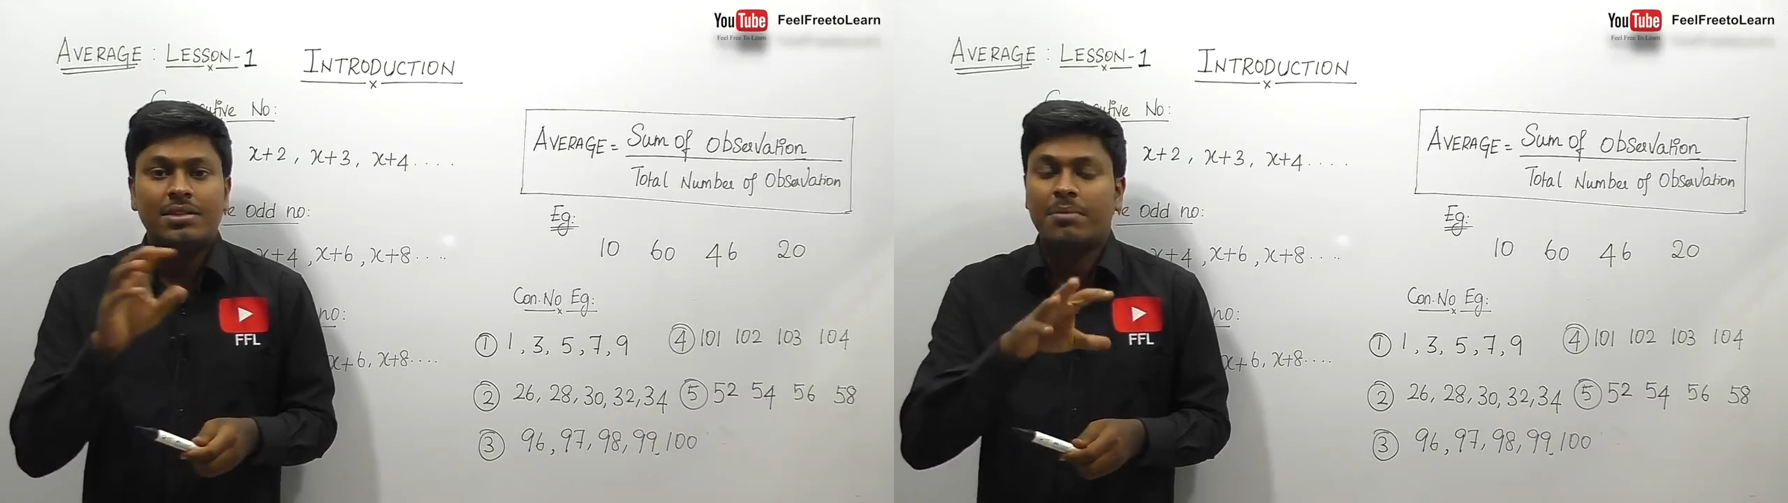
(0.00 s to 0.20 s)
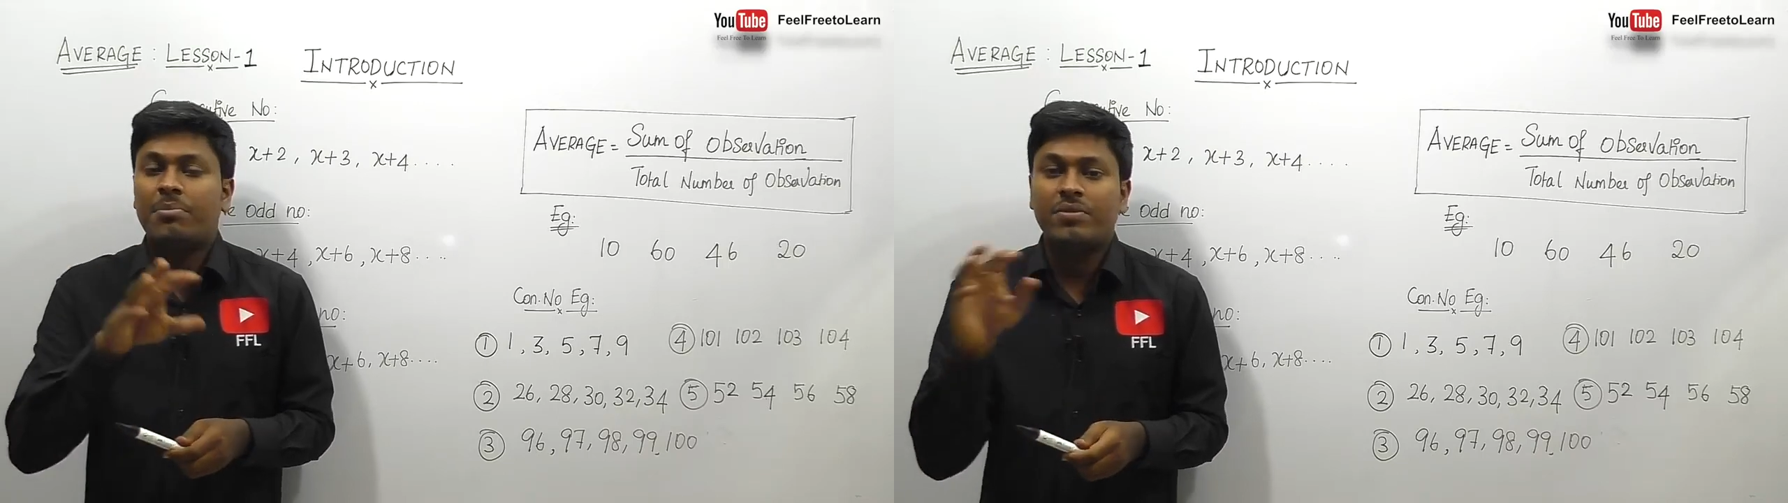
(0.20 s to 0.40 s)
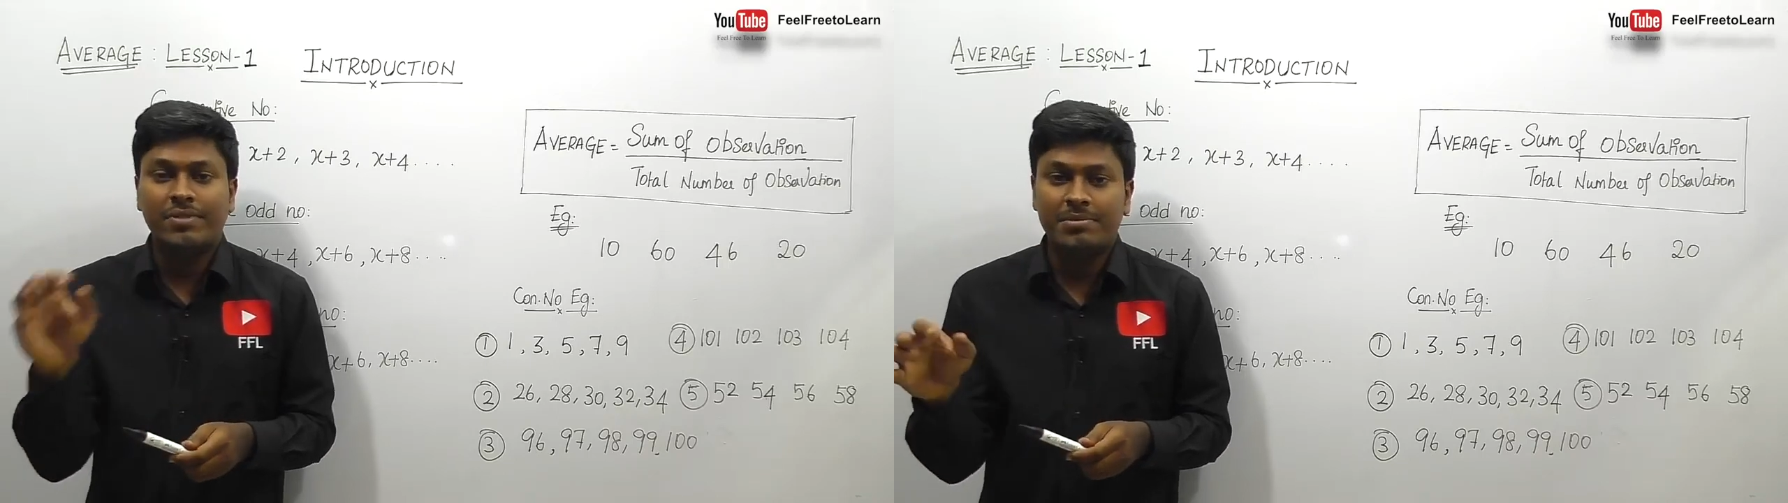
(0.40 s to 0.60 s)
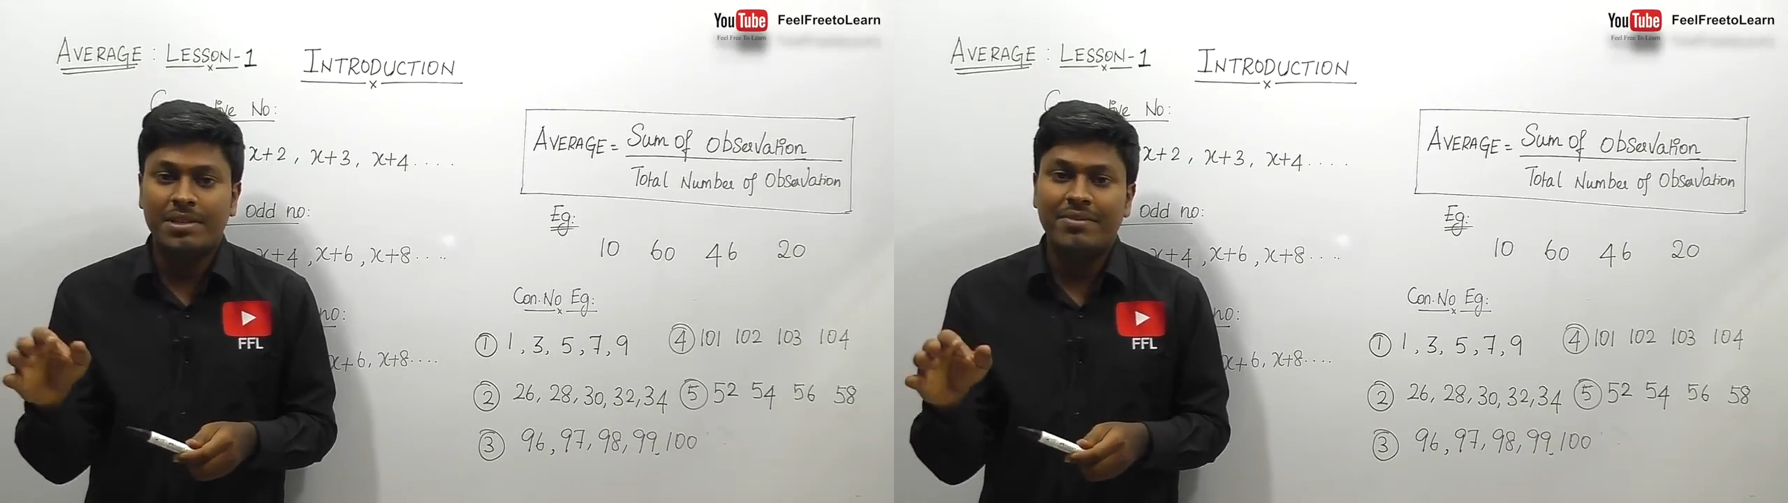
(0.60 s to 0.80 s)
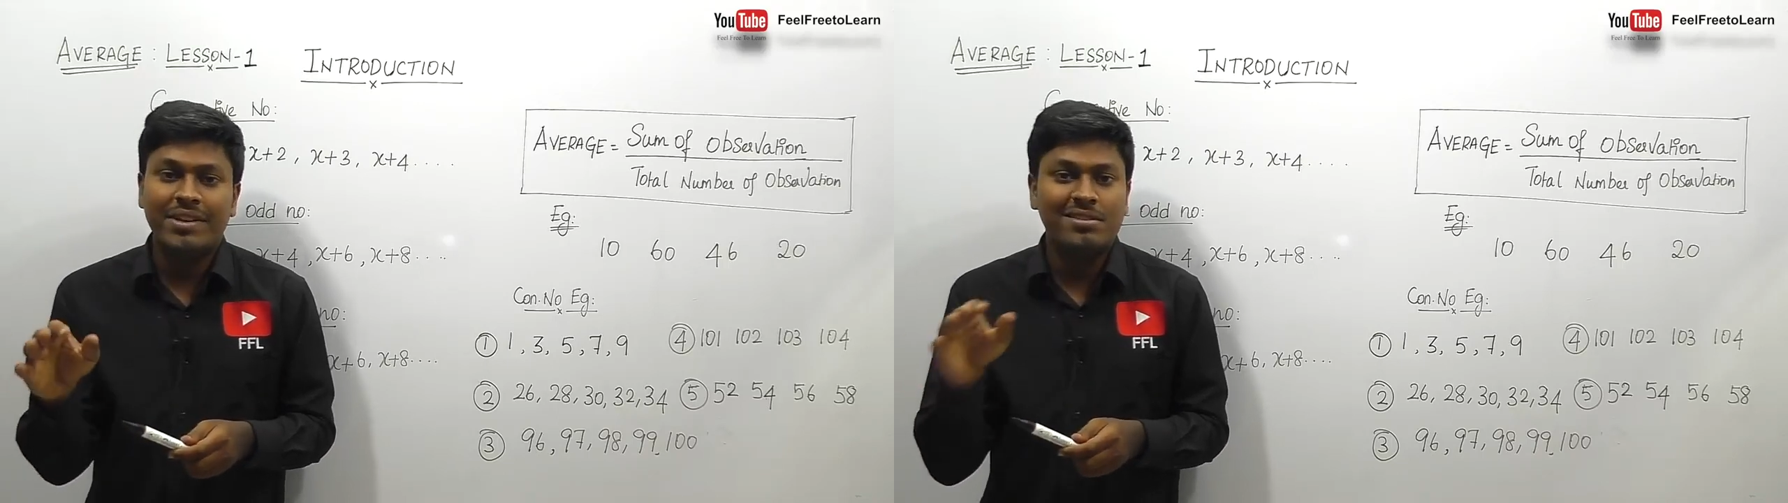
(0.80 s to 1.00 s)
sum of
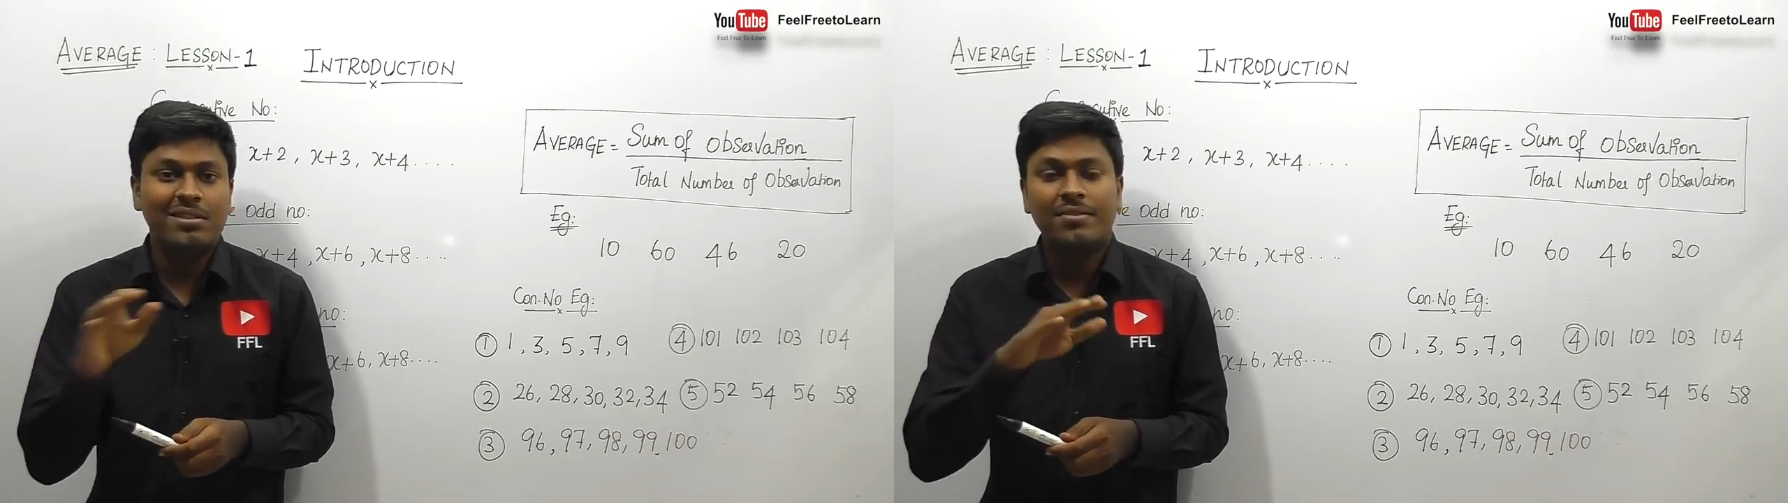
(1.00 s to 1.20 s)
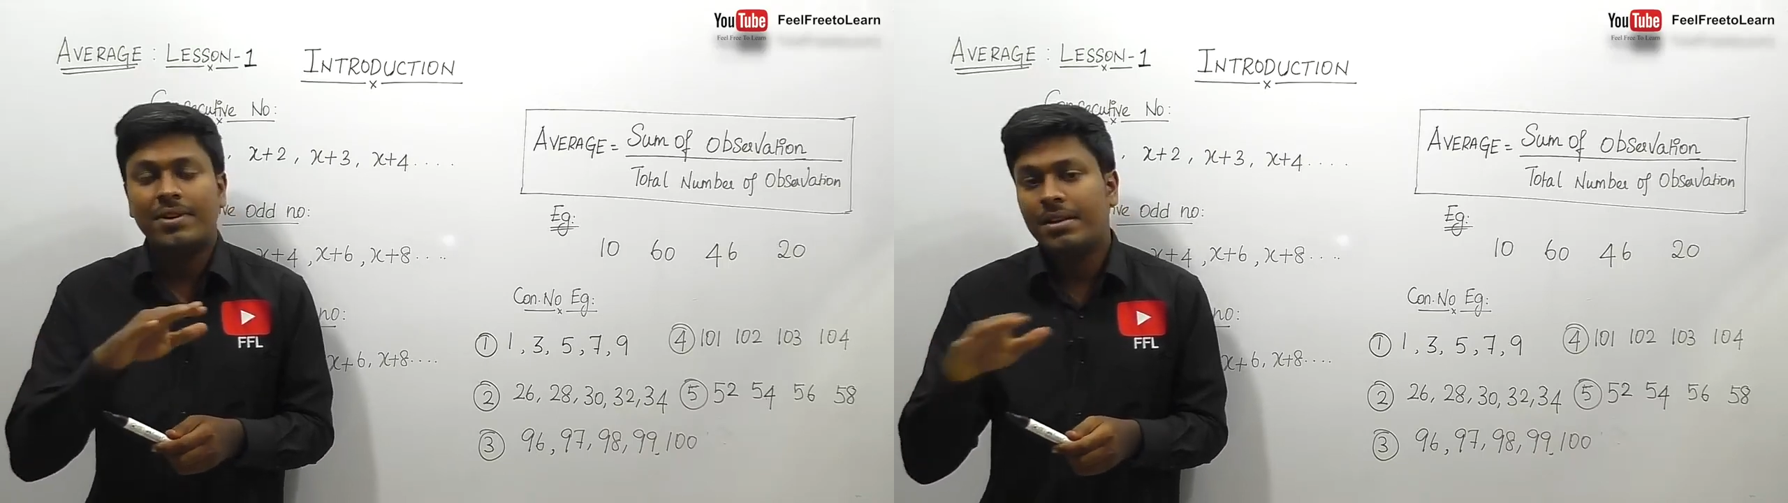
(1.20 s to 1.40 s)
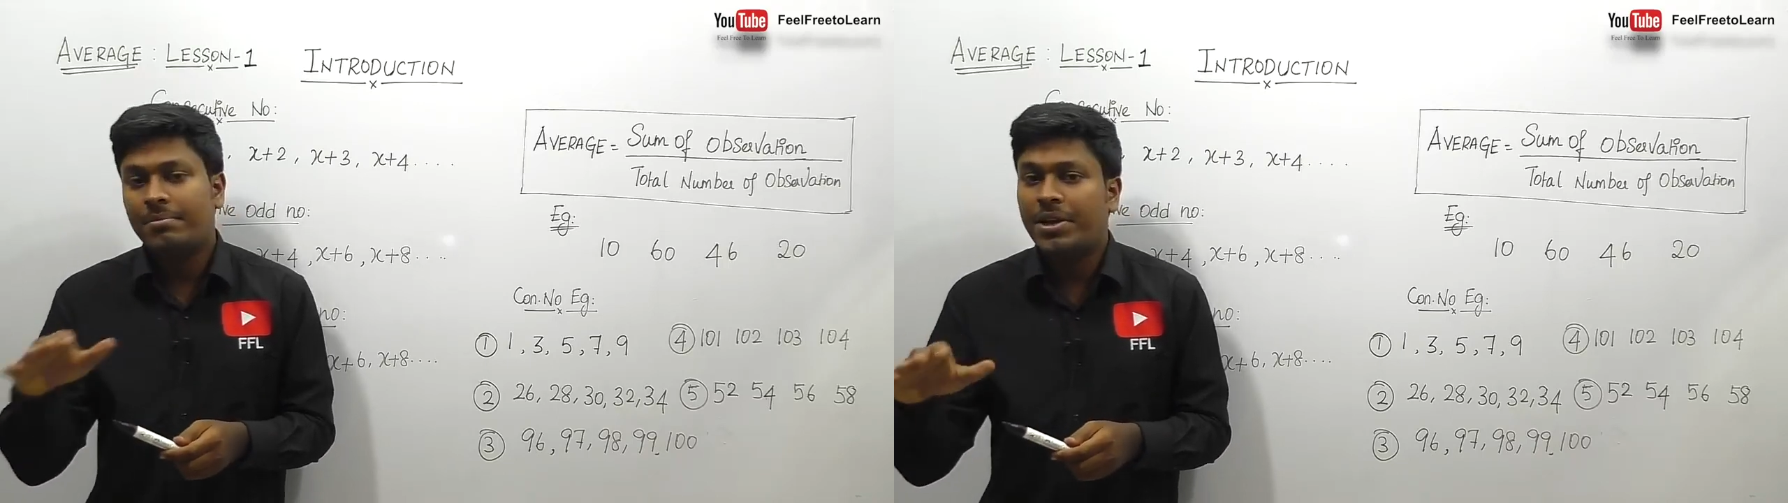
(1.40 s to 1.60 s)
observation divided